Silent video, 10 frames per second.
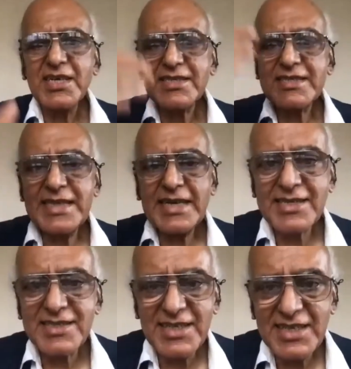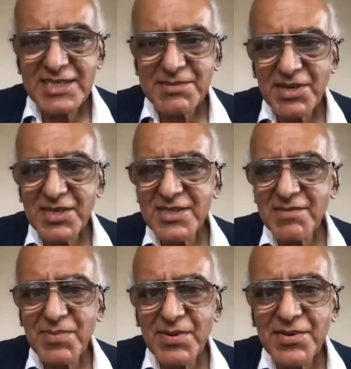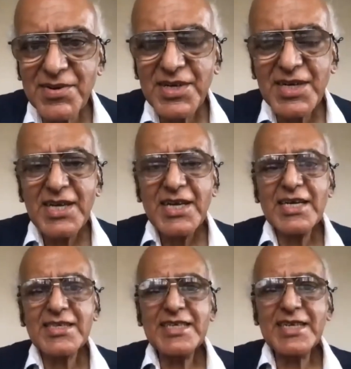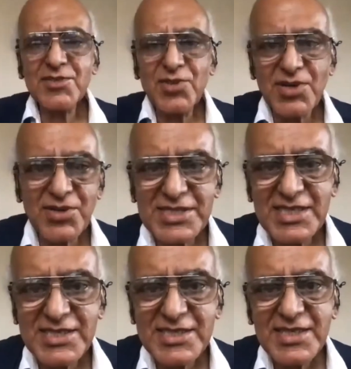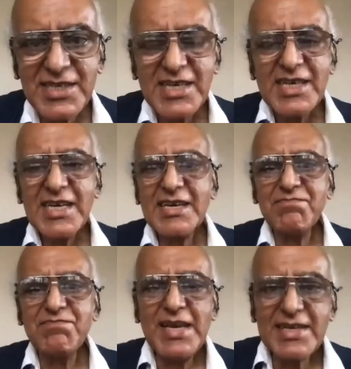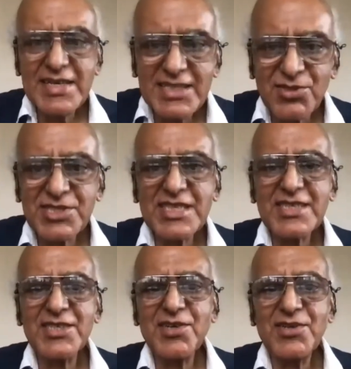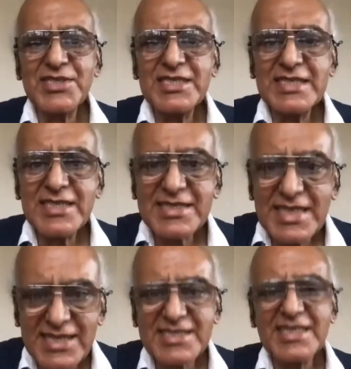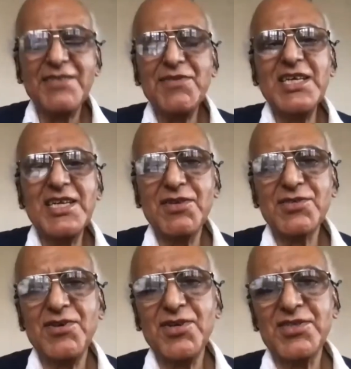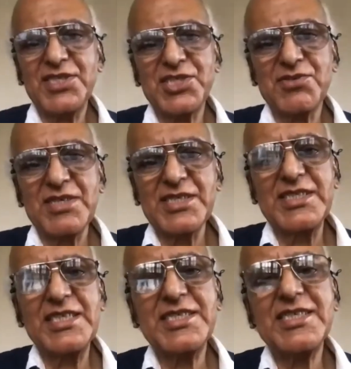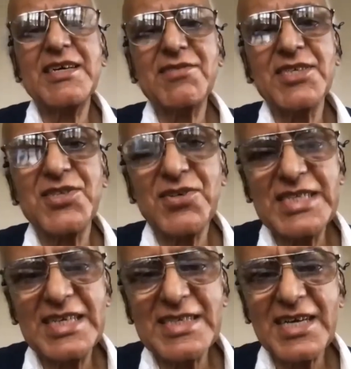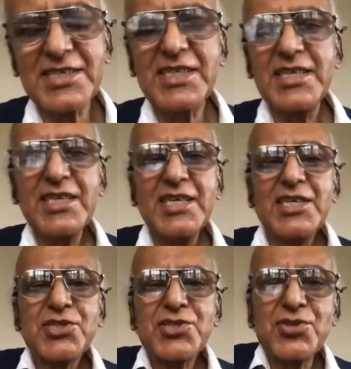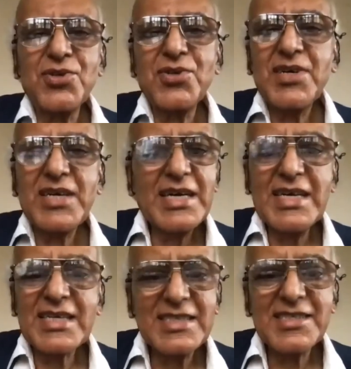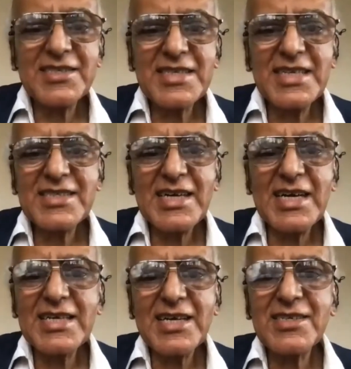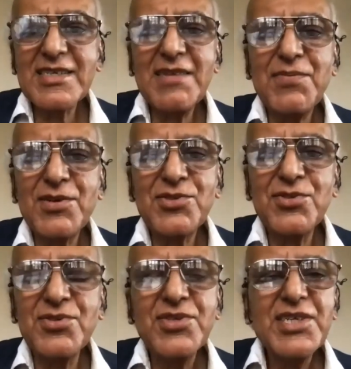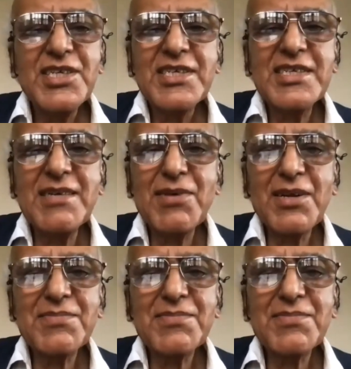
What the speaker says: techniques, for example, and technologies, and making those technologies and the text available to all the students? This is the daunting task. So at this stage, I cannot afford to develop the